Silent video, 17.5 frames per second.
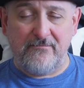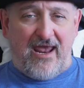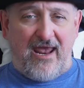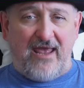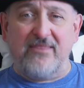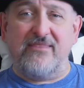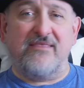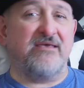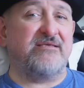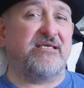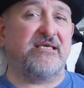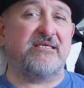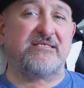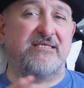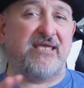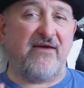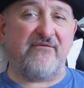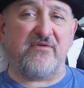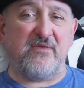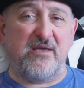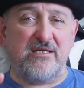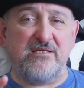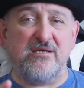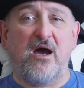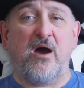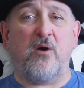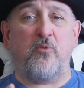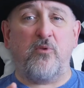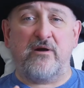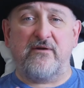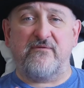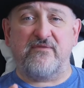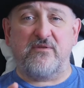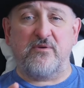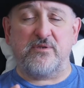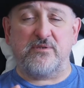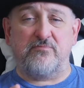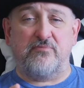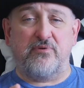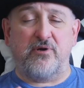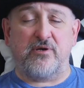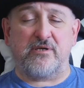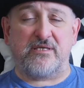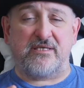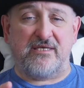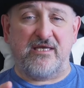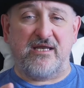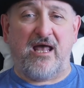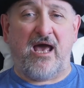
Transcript: And this is definitely not one of those books that